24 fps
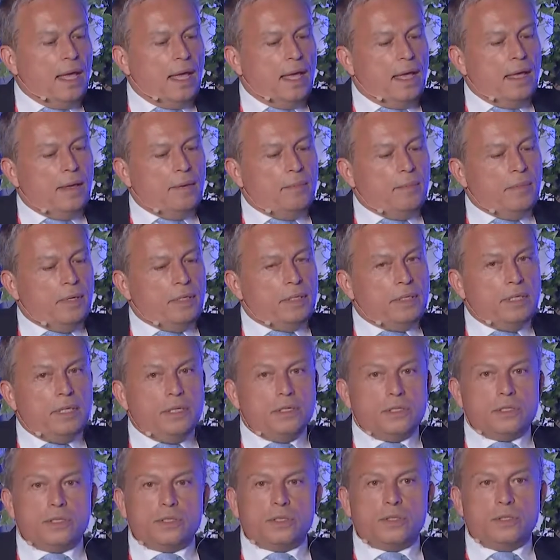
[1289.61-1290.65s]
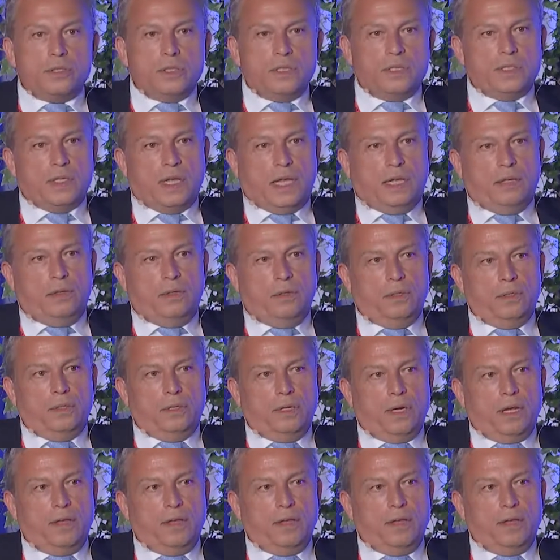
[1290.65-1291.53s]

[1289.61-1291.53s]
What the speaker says: adheres to the standard.